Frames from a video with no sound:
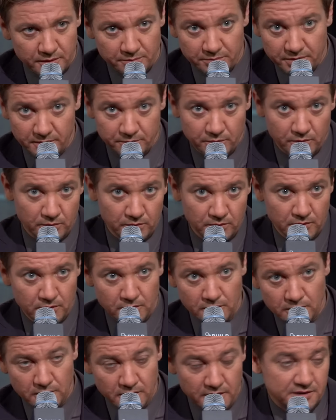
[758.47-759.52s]
that people
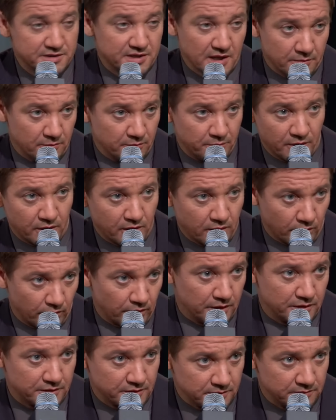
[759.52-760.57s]
just happen to be
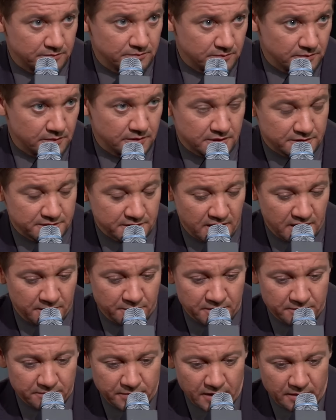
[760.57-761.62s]
current and at the time
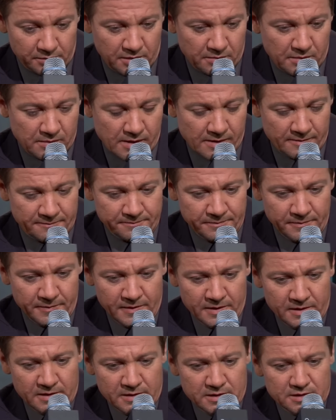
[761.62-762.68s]
and blah blah blah blah.
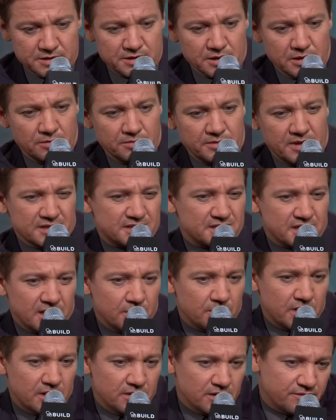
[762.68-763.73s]
So that's kind of
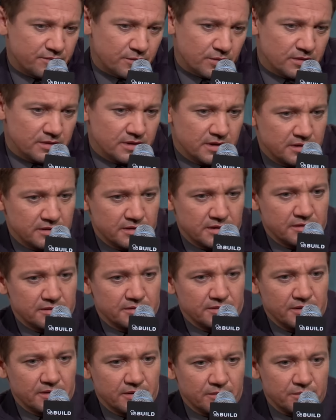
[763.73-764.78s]
what I look for. And
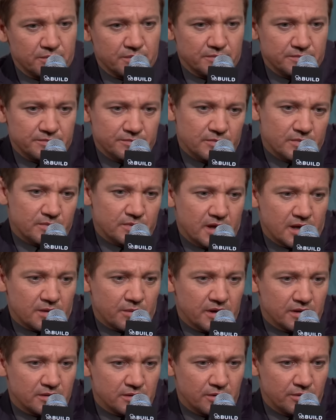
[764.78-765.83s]
then you know, how do
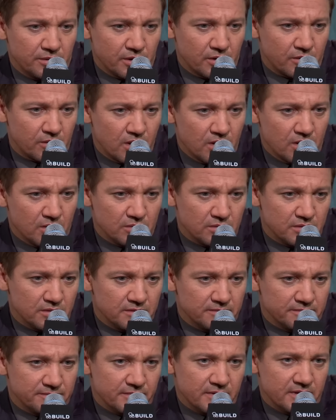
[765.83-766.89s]
I learn and grow?
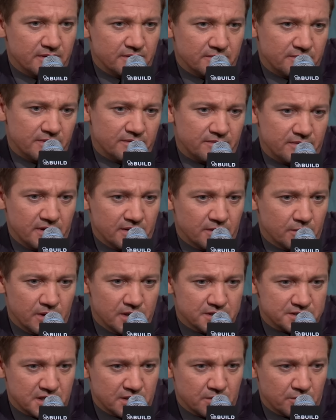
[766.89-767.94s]

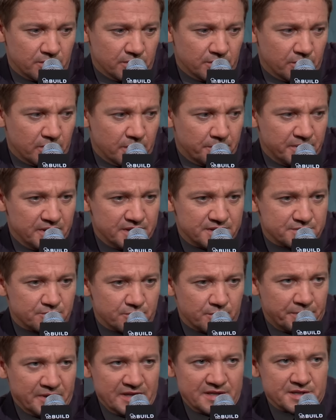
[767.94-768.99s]
Otherwise, I don't really want to repeat,
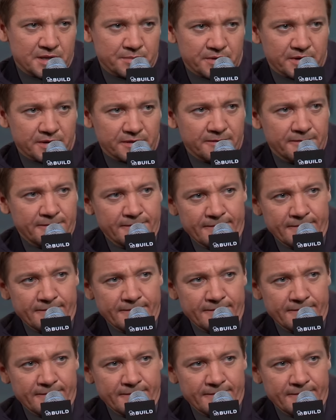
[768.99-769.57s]
repeat something.